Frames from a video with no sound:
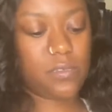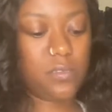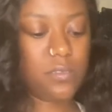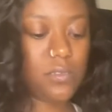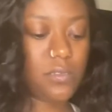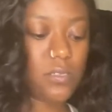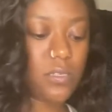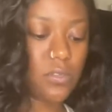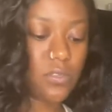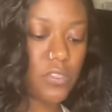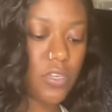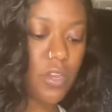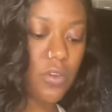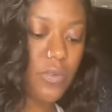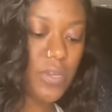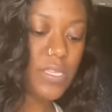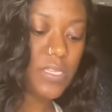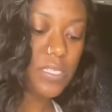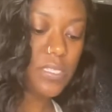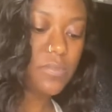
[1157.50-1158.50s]
So throw
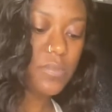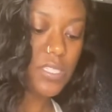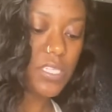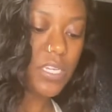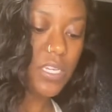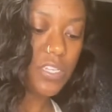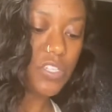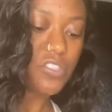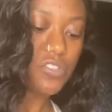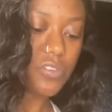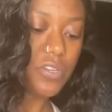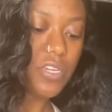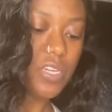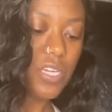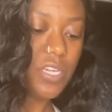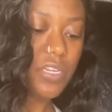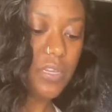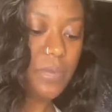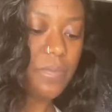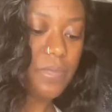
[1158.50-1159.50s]
in some tea
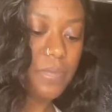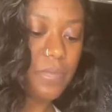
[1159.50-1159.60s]
tree.